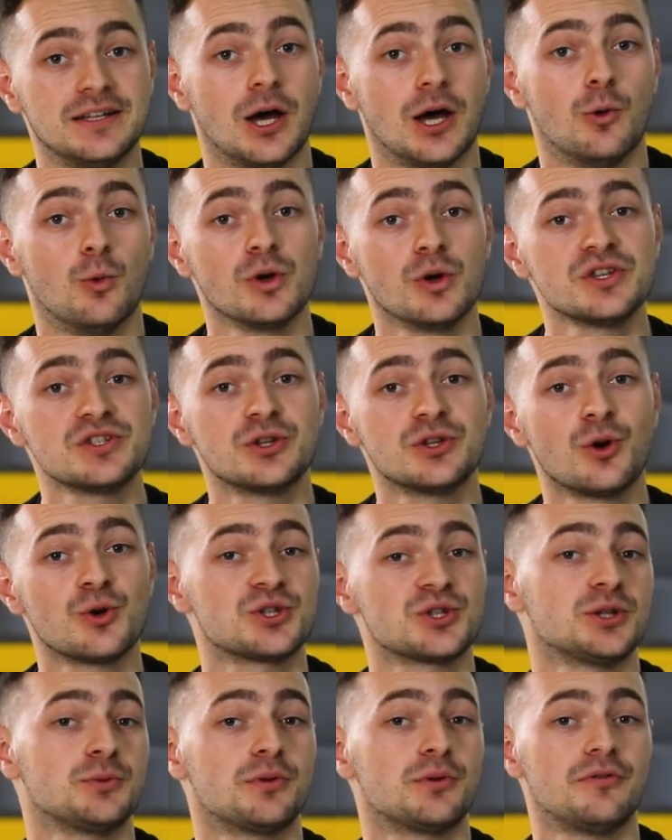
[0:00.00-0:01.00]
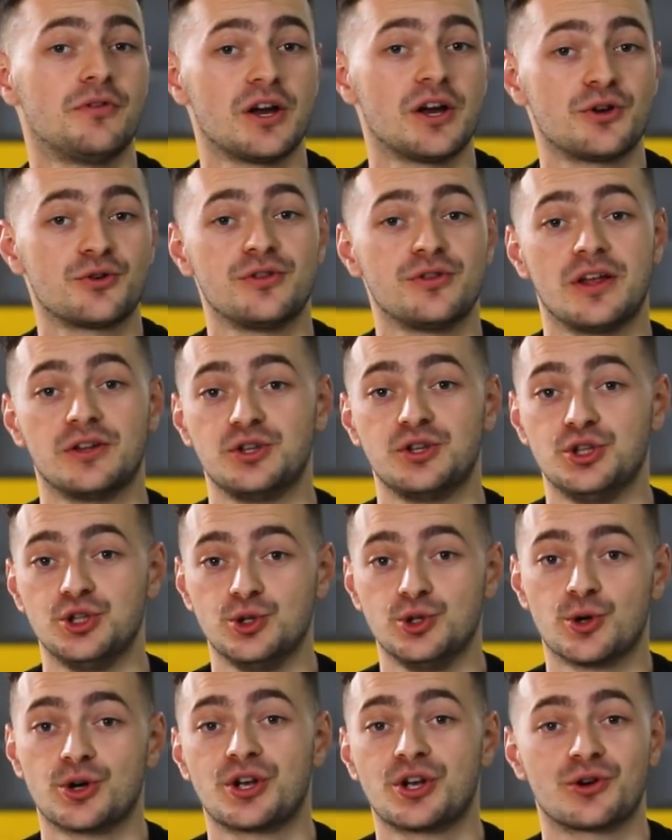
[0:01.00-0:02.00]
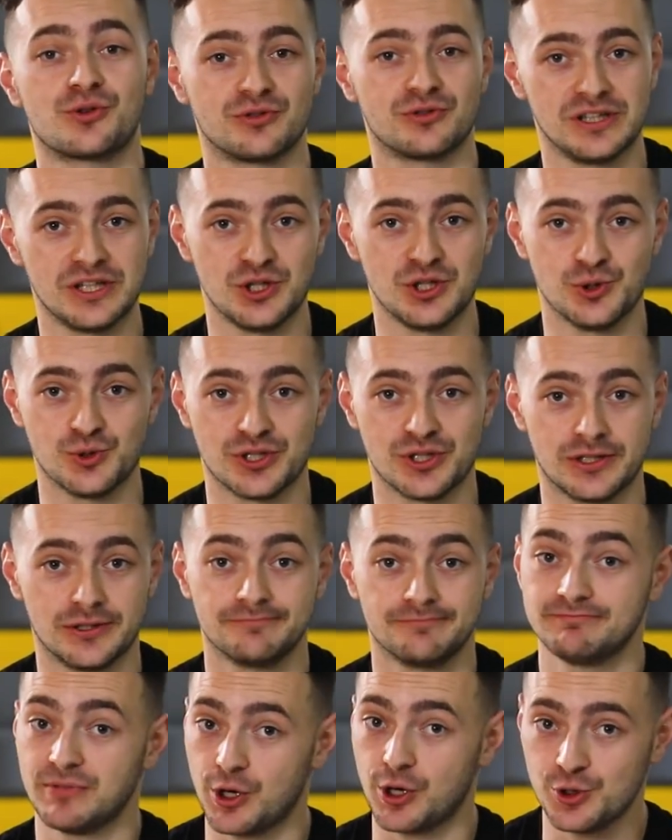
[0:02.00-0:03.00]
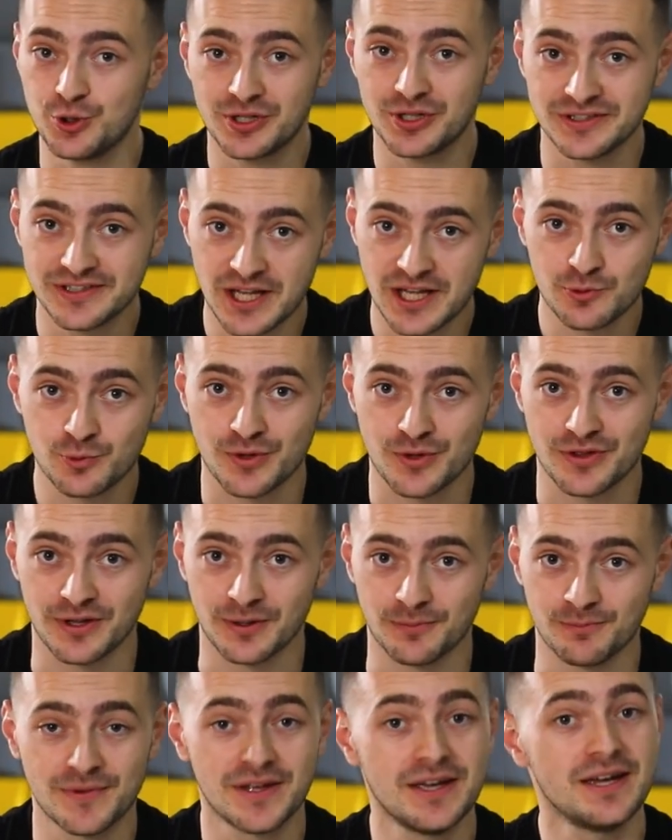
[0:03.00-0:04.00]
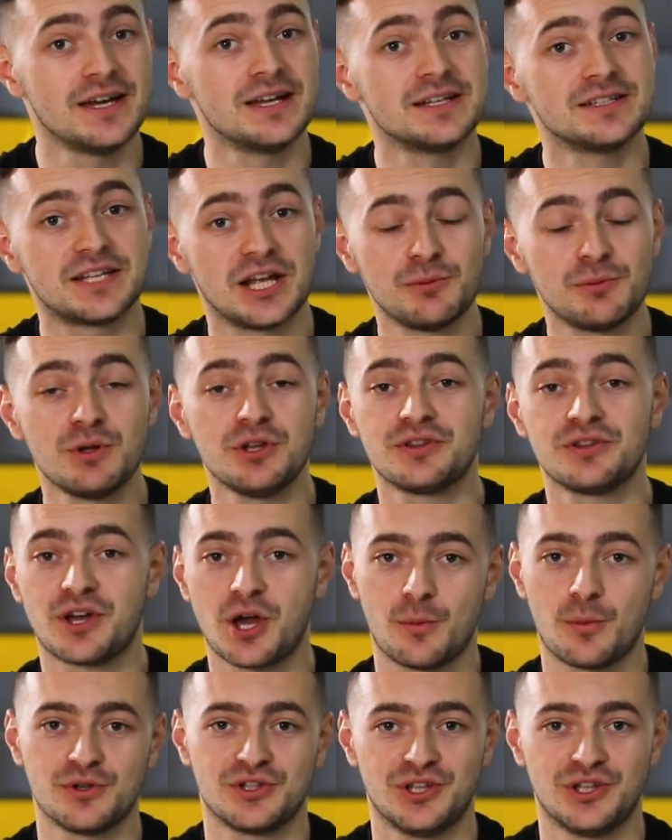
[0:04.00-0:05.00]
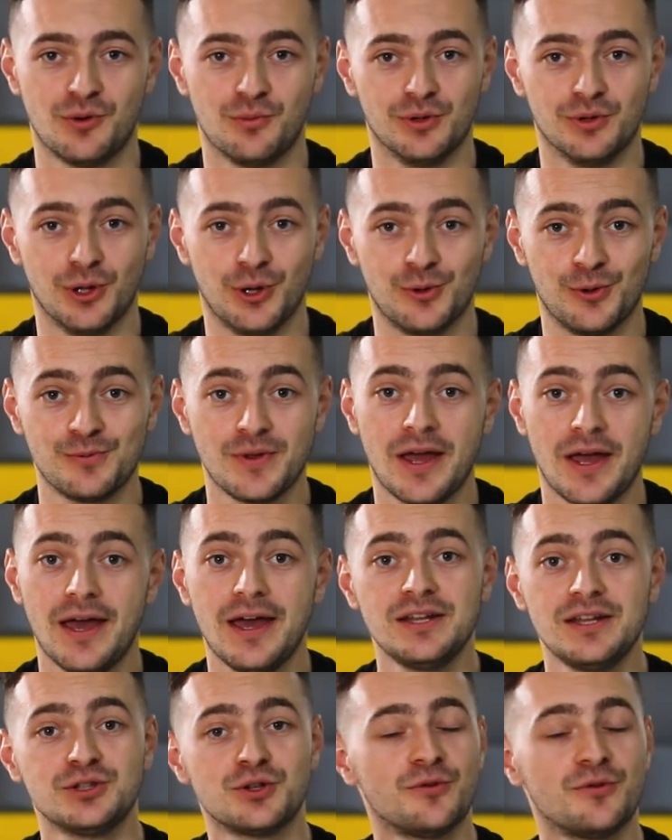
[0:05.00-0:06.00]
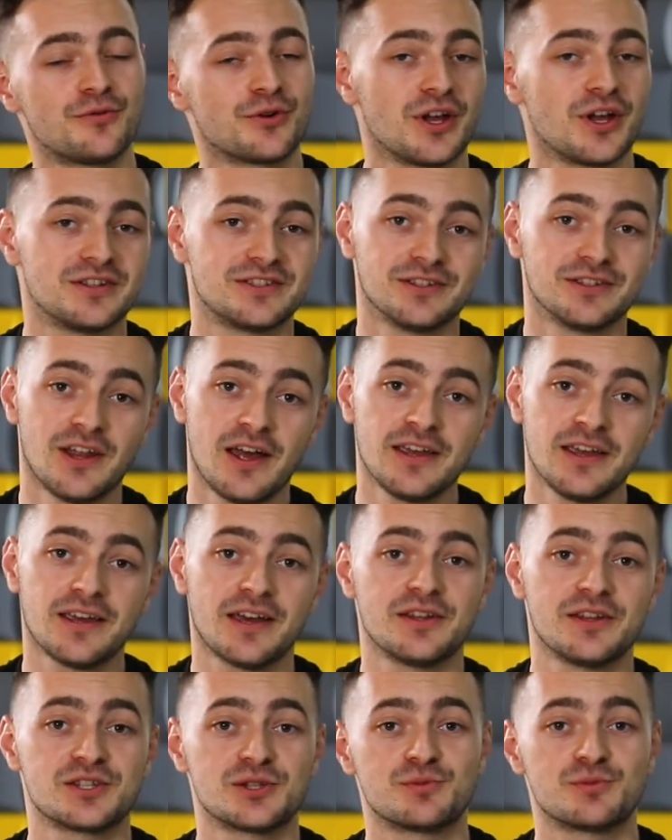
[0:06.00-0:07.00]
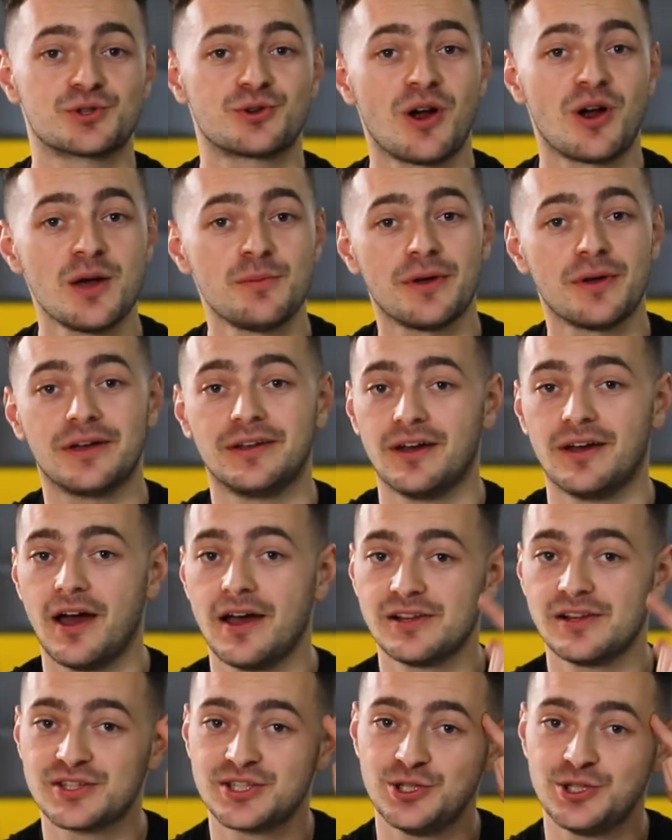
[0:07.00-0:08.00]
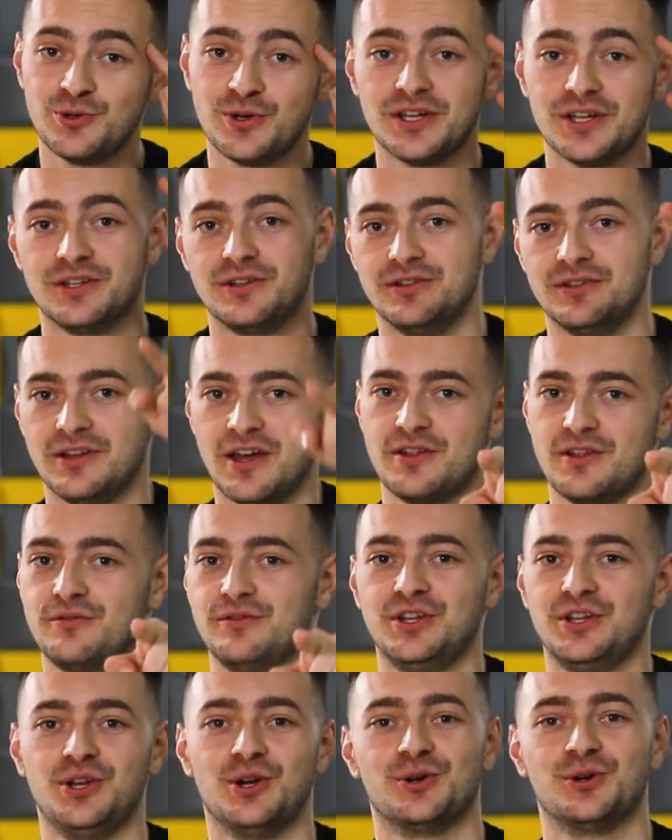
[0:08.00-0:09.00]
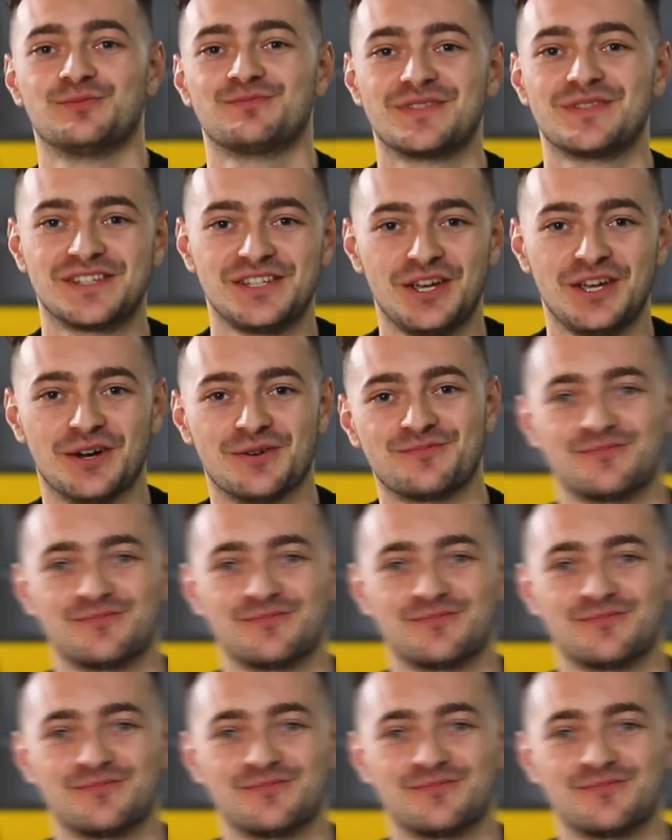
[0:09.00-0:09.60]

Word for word: Now, what is the hosting provider that you're currently using? Are you content with them? Tell me in the comments down below. And don't forget to like and subscribe and I'll see you in another video. See ya.